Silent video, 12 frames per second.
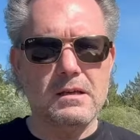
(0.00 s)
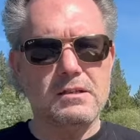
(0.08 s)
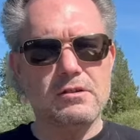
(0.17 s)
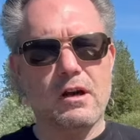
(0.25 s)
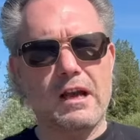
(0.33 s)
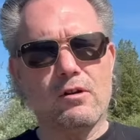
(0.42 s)

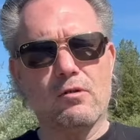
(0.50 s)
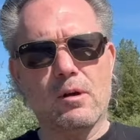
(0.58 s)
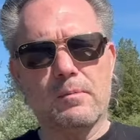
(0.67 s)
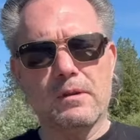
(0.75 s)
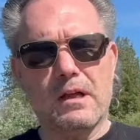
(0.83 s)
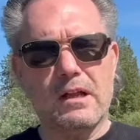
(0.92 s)
So I grew
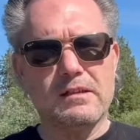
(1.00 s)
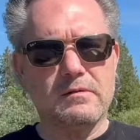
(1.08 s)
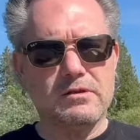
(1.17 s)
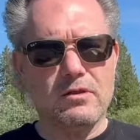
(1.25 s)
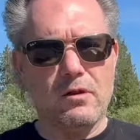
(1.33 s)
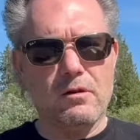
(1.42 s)
up with a lot of this when I
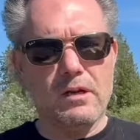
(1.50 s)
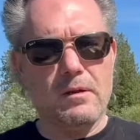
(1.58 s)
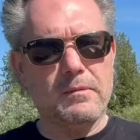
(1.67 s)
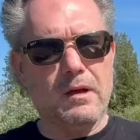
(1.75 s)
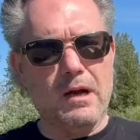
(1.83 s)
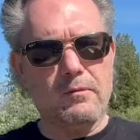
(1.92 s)
was growing up.
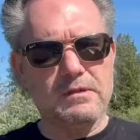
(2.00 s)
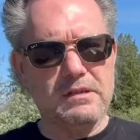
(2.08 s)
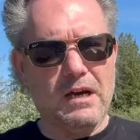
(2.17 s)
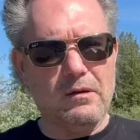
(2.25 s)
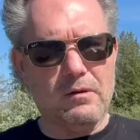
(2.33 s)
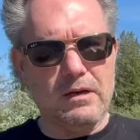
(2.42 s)
Now, I was
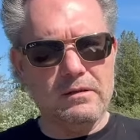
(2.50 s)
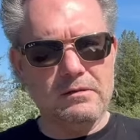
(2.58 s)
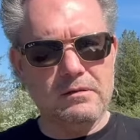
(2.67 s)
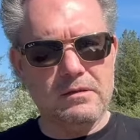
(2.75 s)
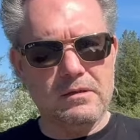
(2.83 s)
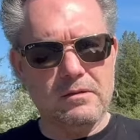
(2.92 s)
not one,
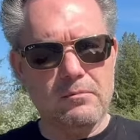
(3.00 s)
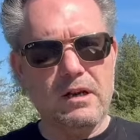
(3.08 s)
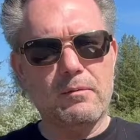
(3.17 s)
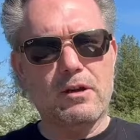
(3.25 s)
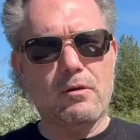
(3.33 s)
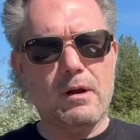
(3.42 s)
but
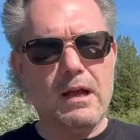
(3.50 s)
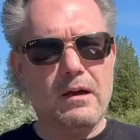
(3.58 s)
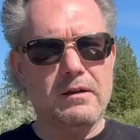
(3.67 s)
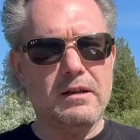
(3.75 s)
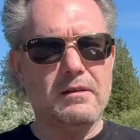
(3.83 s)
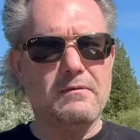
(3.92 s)
I've been
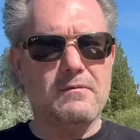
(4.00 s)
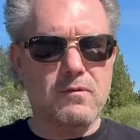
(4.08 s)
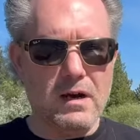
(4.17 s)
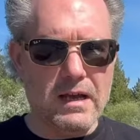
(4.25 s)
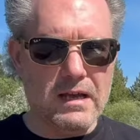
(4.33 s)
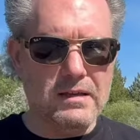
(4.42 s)
around it,
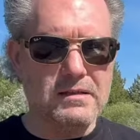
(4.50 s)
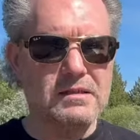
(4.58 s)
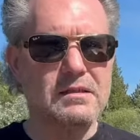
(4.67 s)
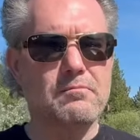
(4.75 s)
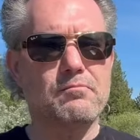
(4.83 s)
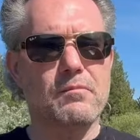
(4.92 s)

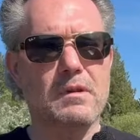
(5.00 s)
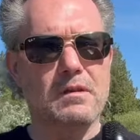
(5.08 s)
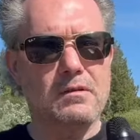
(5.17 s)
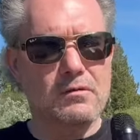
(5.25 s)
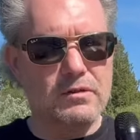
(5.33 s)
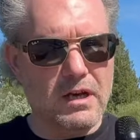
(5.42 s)
friends,
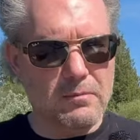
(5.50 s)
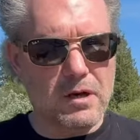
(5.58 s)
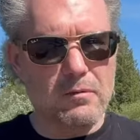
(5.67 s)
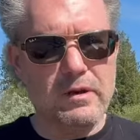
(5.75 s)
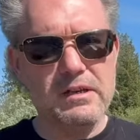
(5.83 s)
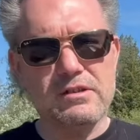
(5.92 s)
done my
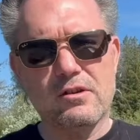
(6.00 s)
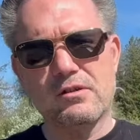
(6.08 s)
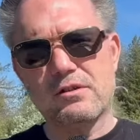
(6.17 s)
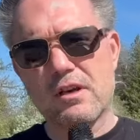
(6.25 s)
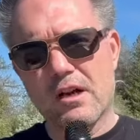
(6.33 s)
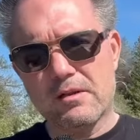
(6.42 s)

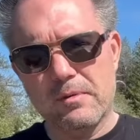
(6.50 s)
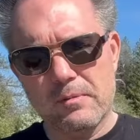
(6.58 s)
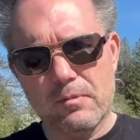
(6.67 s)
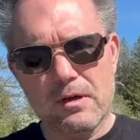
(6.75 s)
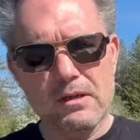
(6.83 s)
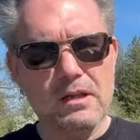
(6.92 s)
research, talked to
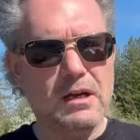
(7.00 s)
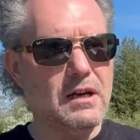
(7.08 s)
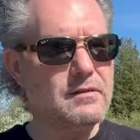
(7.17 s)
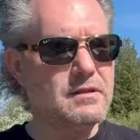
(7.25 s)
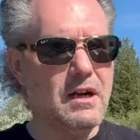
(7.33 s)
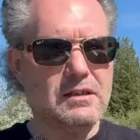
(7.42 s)
people
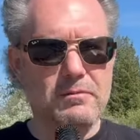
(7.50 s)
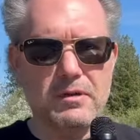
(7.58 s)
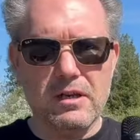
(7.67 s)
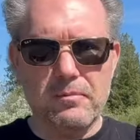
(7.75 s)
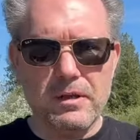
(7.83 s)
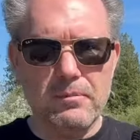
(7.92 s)
online, talked to
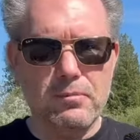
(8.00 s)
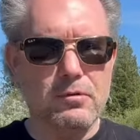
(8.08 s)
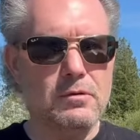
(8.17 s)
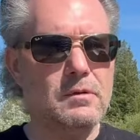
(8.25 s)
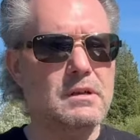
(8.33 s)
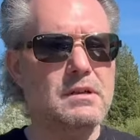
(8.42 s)
many
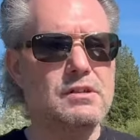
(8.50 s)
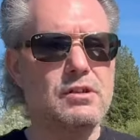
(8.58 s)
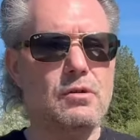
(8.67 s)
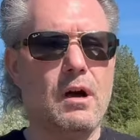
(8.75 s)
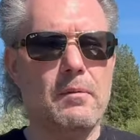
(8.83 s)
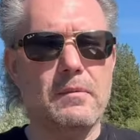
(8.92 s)
people,
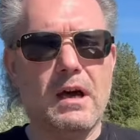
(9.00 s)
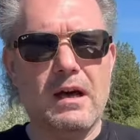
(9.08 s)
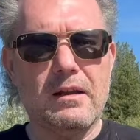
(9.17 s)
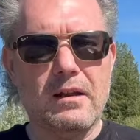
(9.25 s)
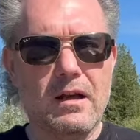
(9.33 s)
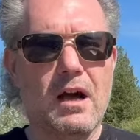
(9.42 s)
so I'm
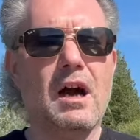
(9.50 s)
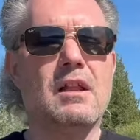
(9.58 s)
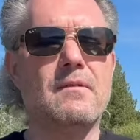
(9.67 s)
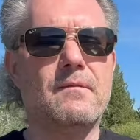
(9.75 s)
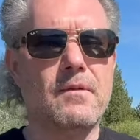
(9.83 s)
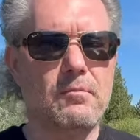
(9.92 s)
not
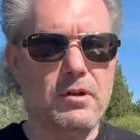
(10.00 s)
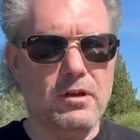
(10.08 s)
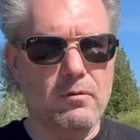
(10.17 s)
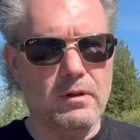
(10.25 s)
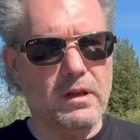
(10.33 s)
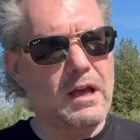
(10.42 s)

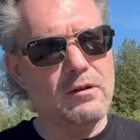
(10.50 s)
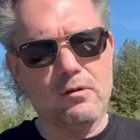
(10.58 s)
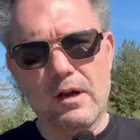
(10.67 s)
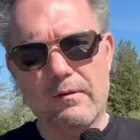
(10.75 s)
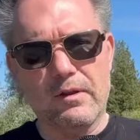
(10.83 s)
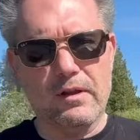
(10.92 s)
unfamiliar with it. I don't know
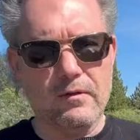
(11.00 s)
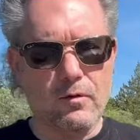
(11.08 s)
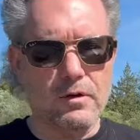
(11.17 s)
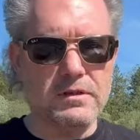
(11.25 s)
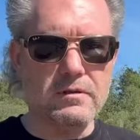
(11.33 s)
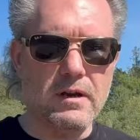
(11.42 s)
everything, of
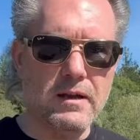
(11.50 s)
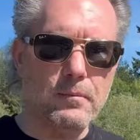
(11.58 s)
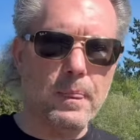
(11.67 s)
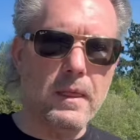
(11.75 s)
course, right?